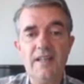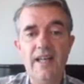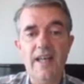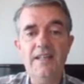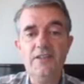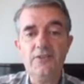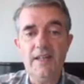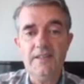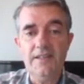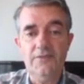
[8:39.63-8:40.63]
any
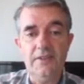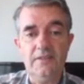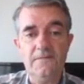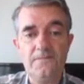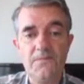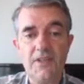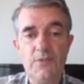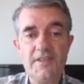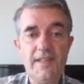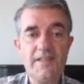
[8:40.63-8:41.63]
criterion
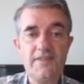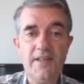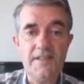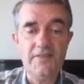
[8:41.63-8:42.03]
which satisfies